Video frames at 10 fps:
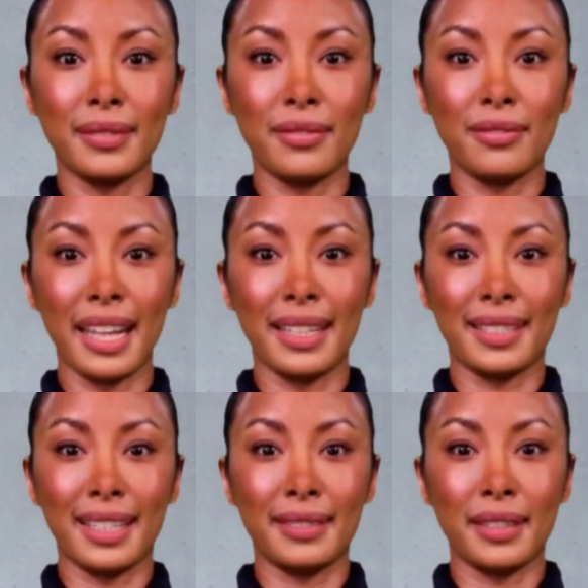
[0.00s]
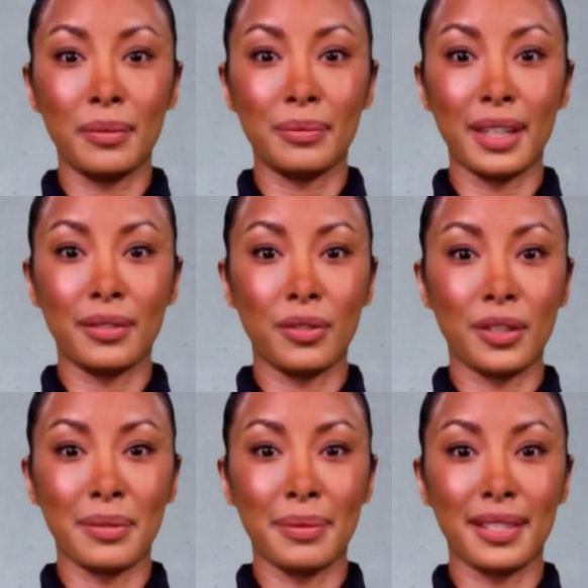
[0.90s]
Finally,
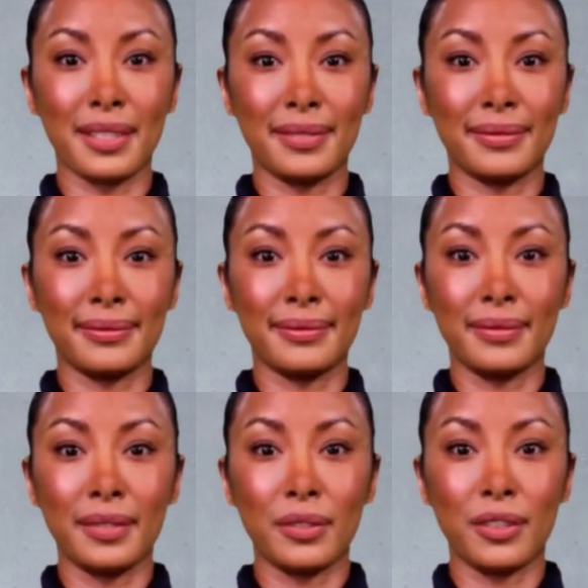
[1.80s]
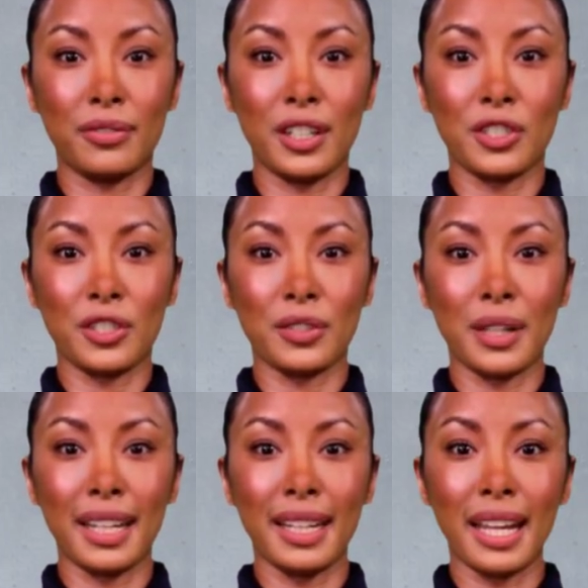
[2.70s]
reinforcement. Refresher
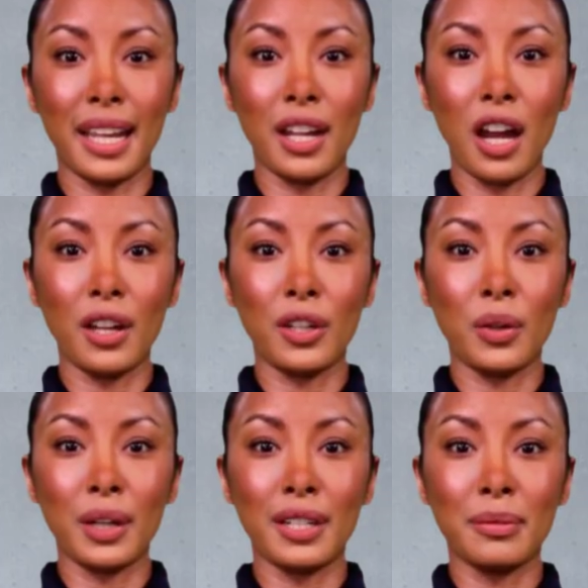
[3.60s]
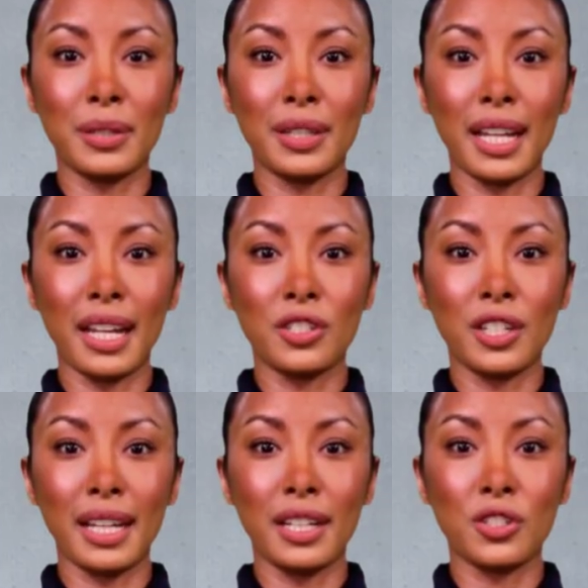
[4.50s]
training and ongoing
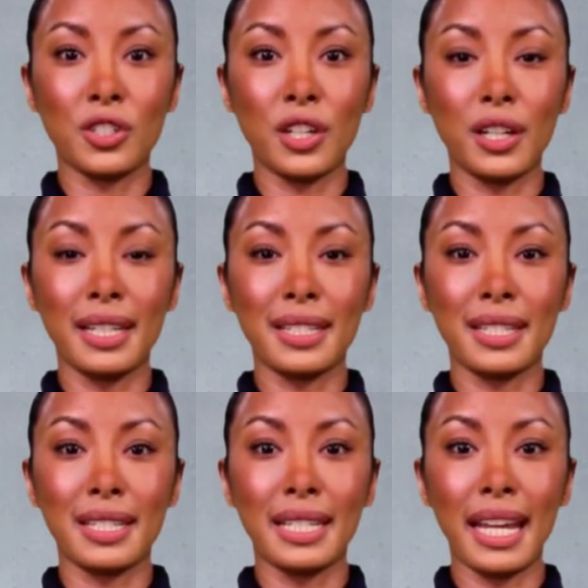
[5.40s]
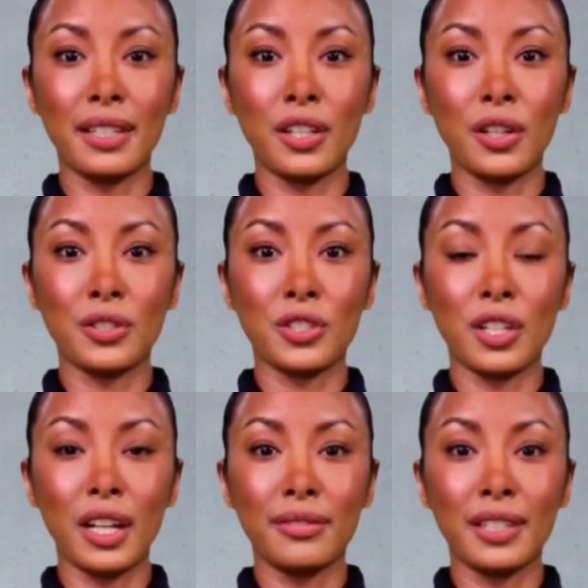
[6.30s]
communication ensure a sustained
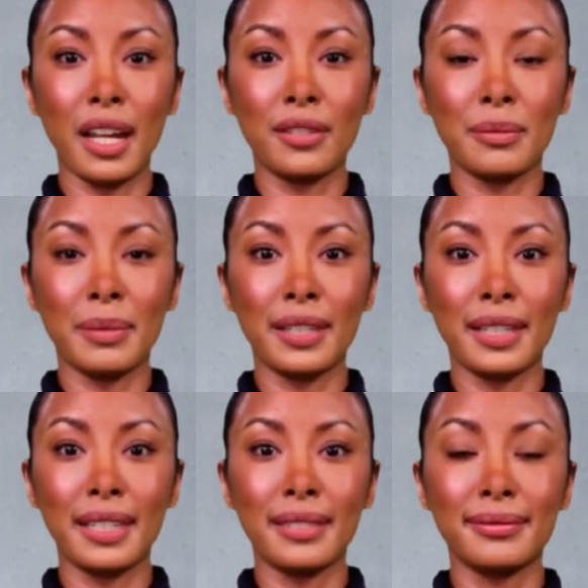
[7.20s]
culture of accountability.